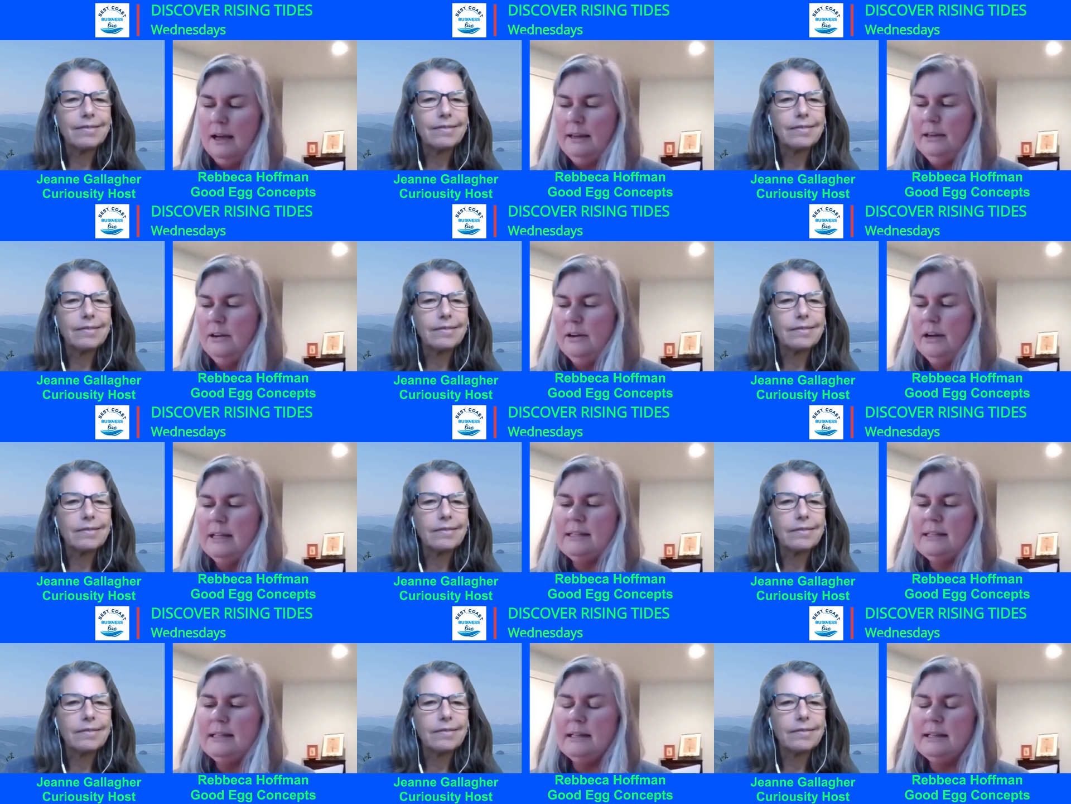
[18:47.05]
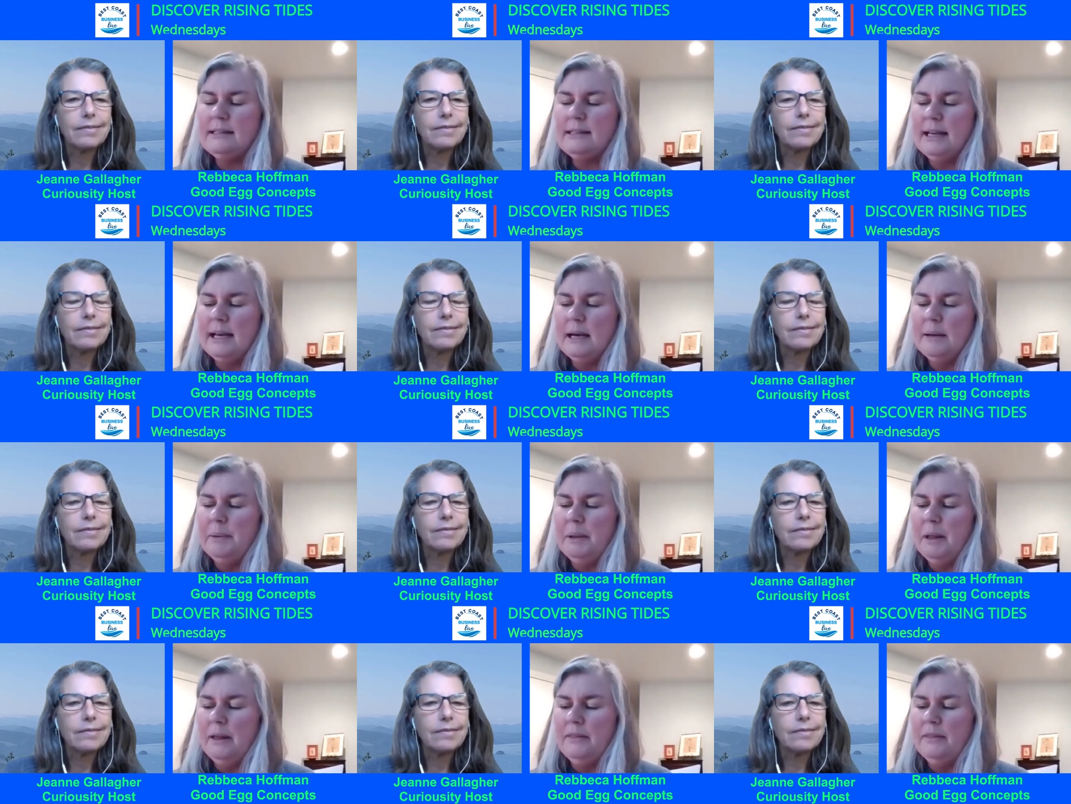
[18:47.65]
Speaker 1: And, you know,
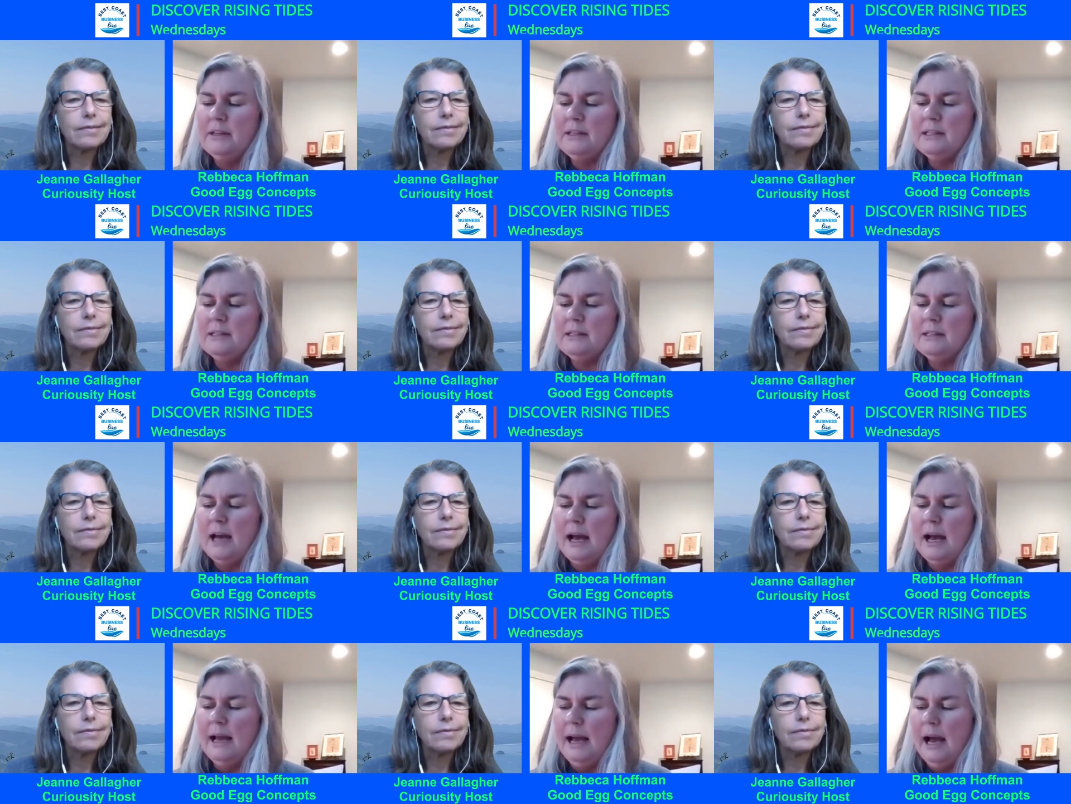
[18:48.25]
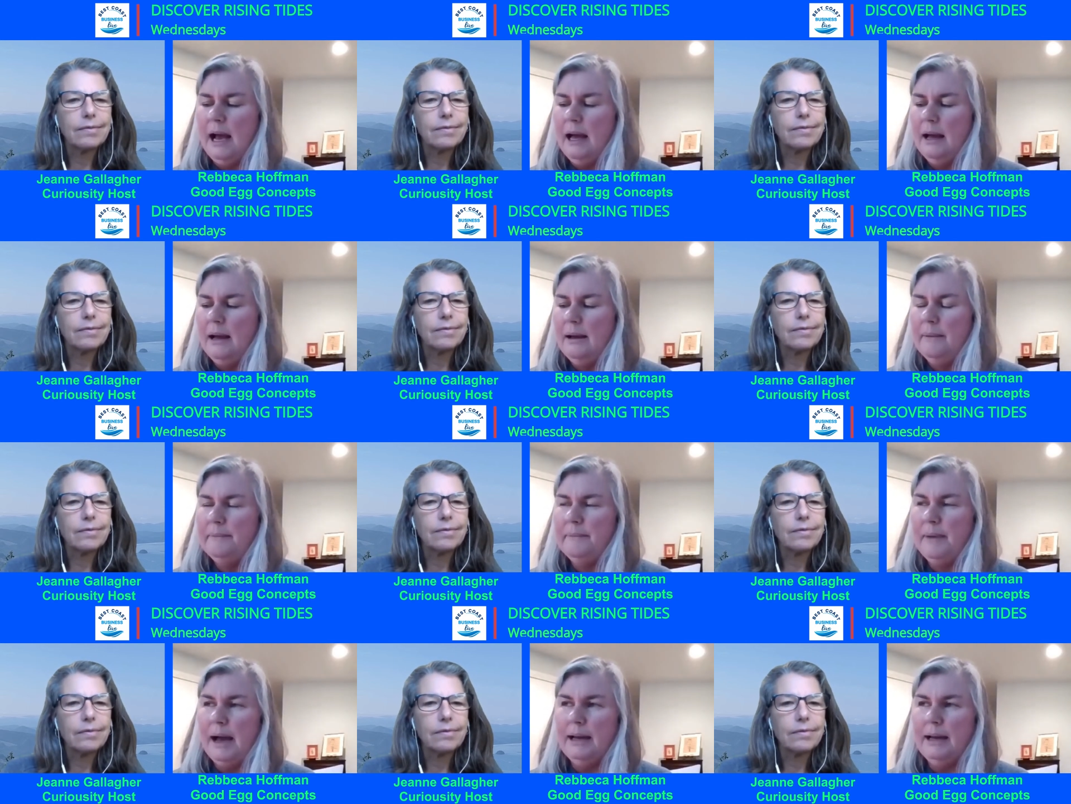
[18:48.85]
as an example, and this is,
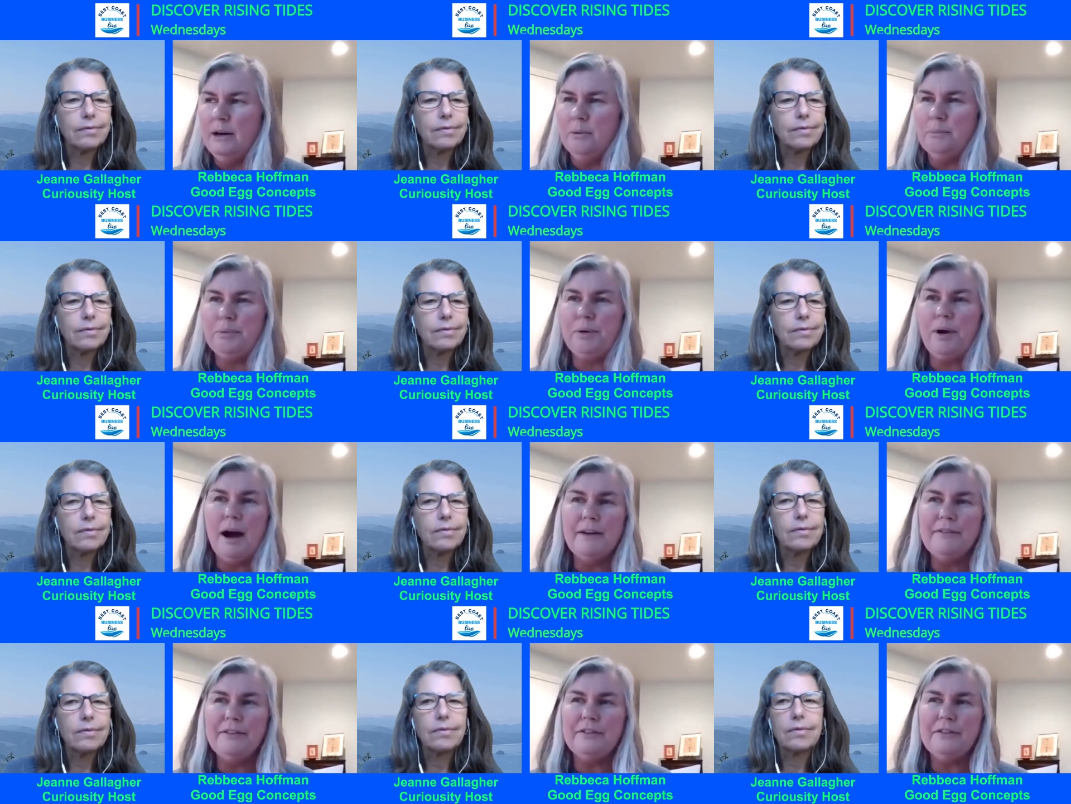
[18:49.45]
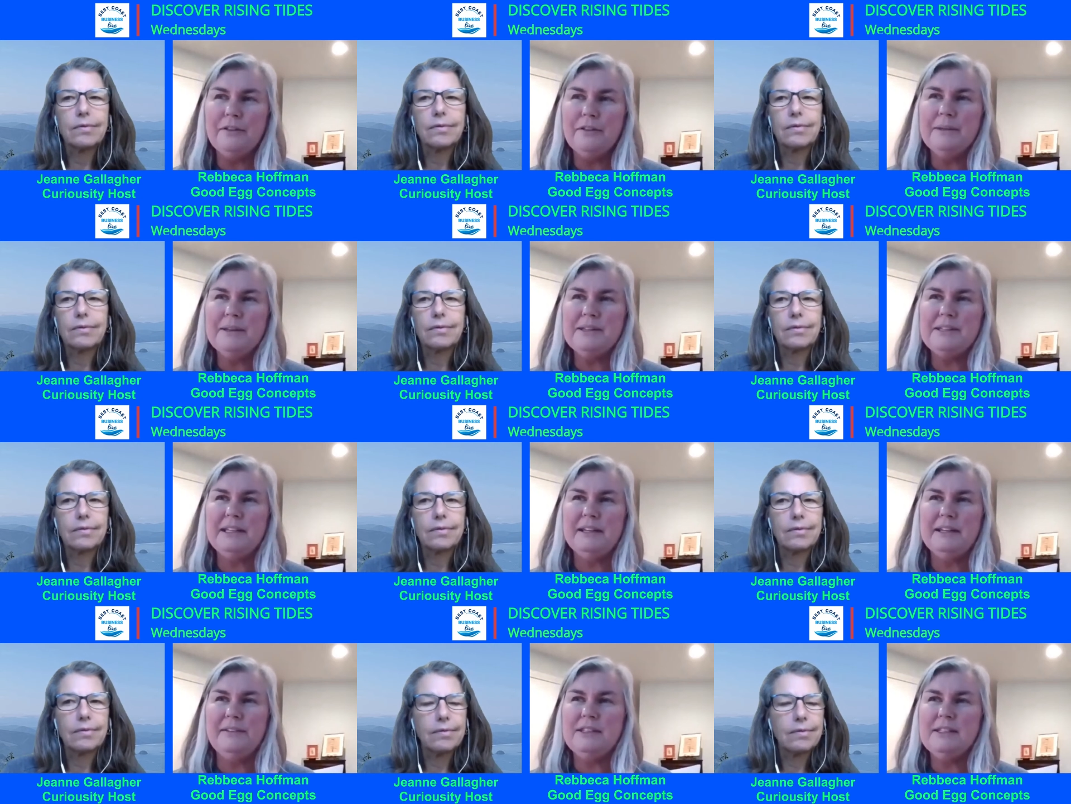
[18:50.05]
I, um, I don't
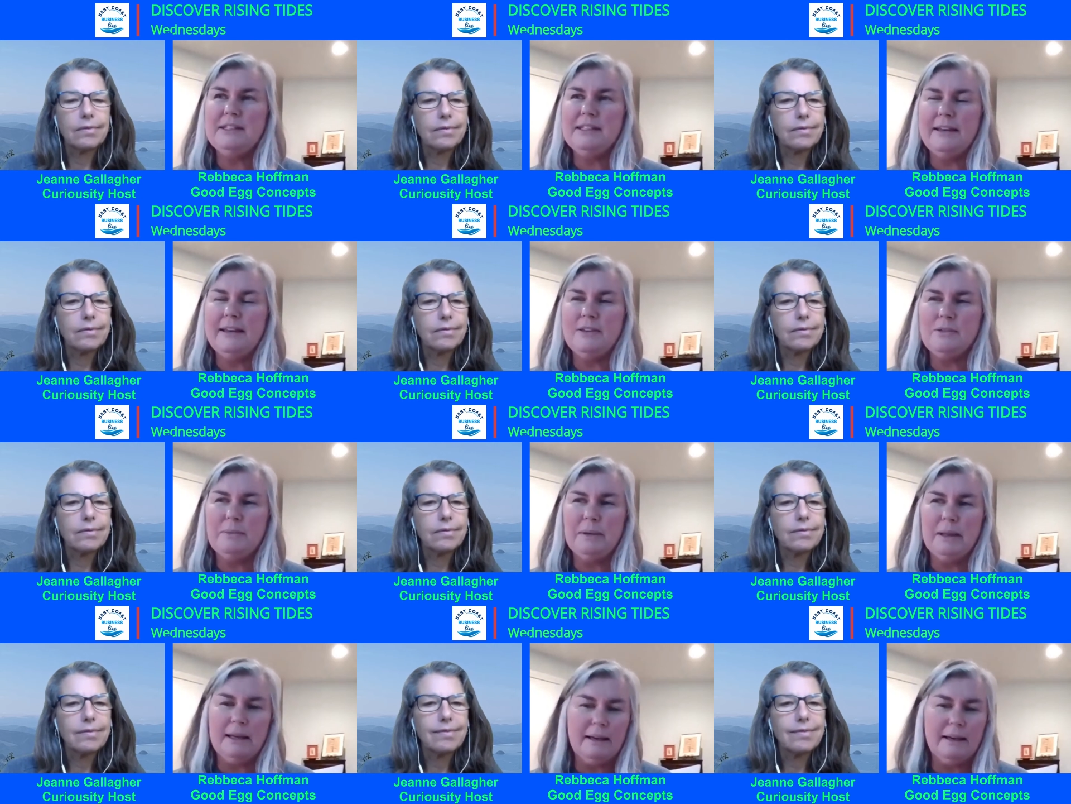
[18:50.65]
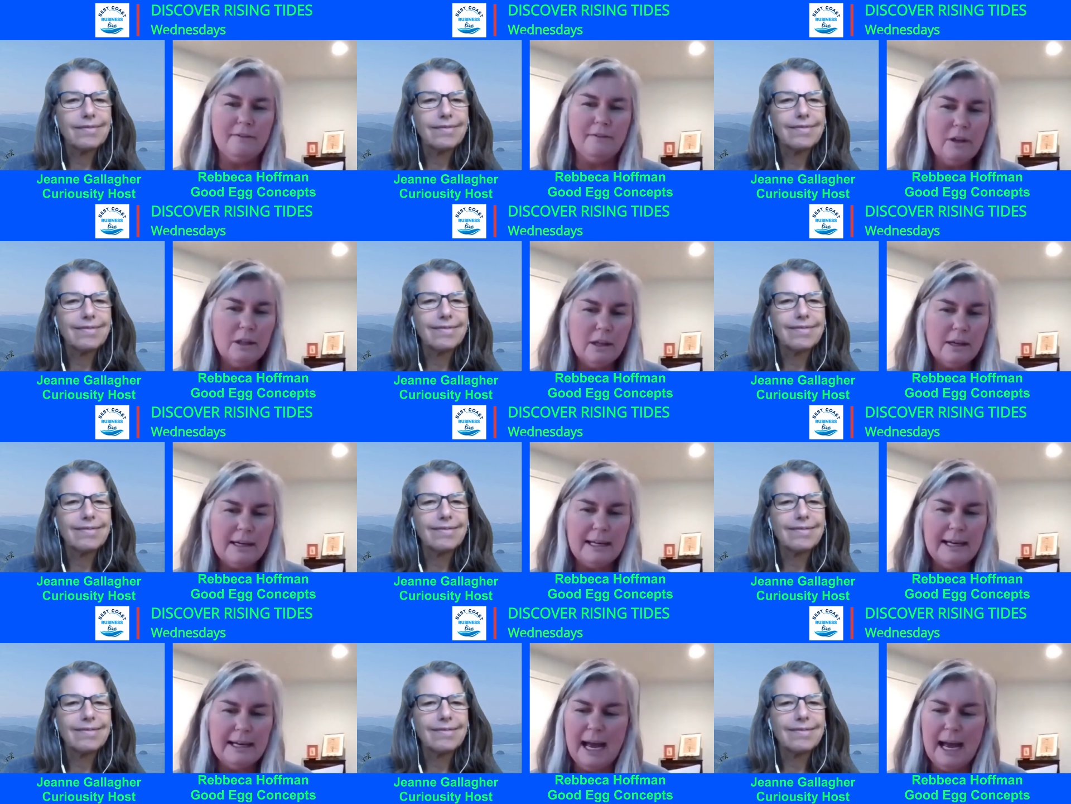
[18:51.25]
profit from this to even say this,
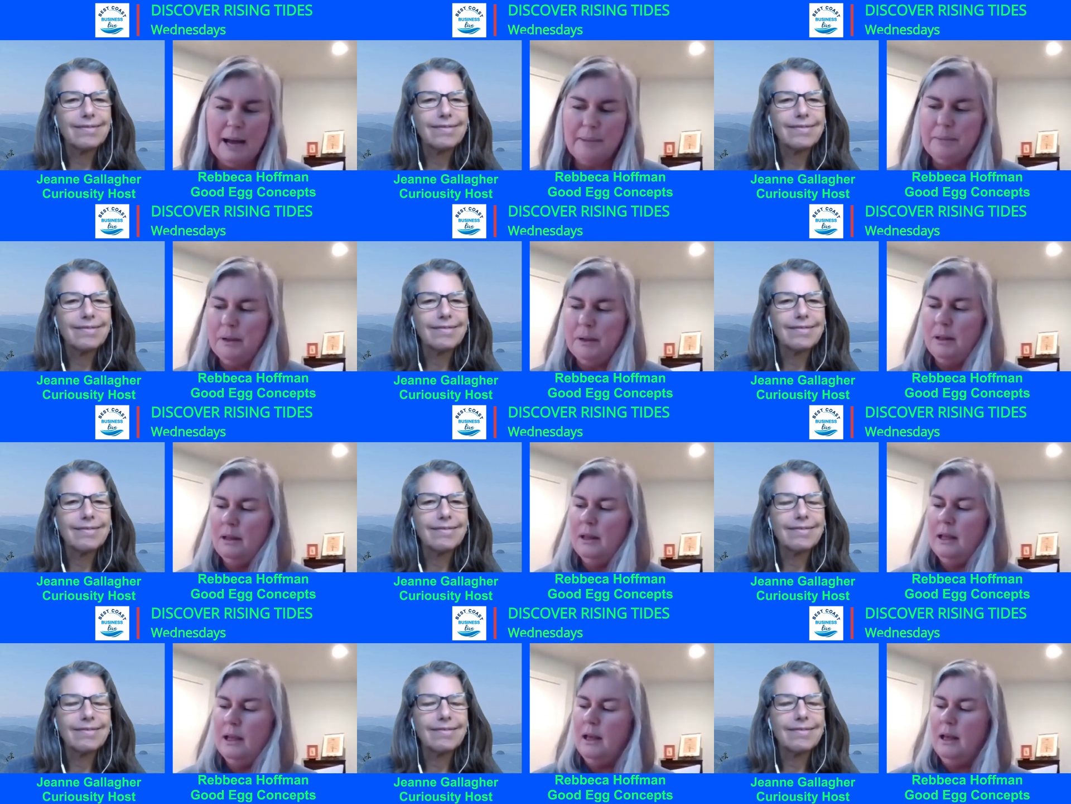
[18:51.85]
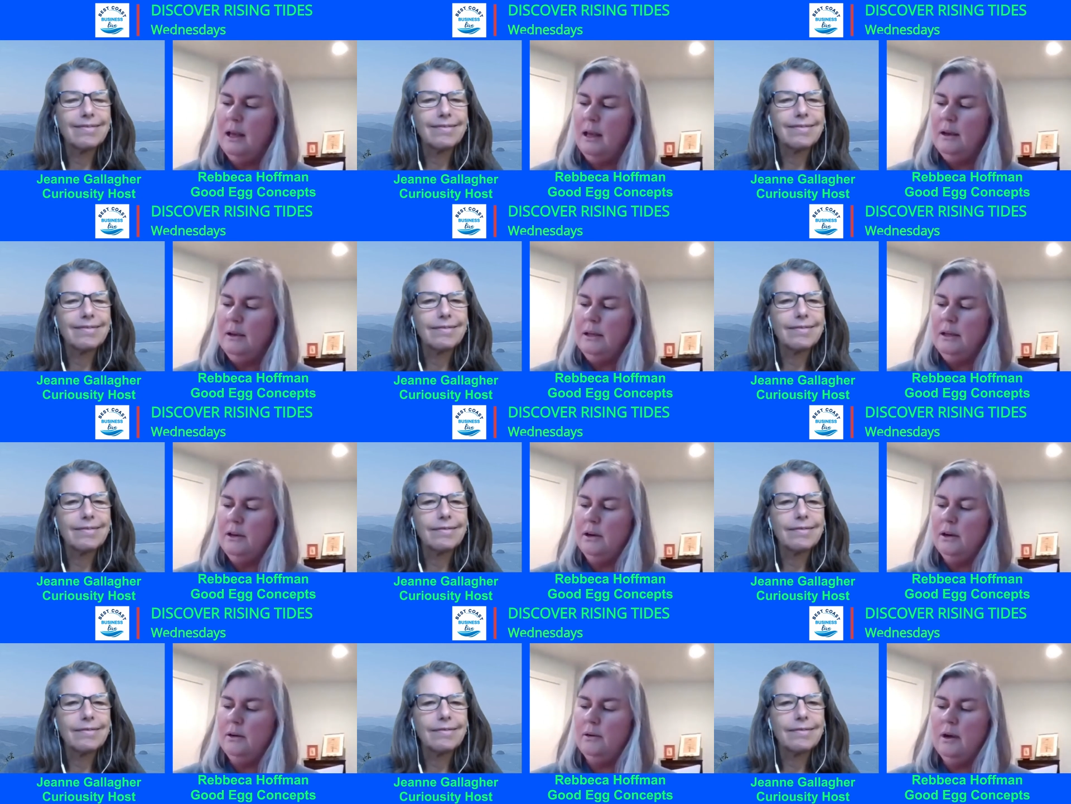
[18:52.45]
but like if we look at Apple,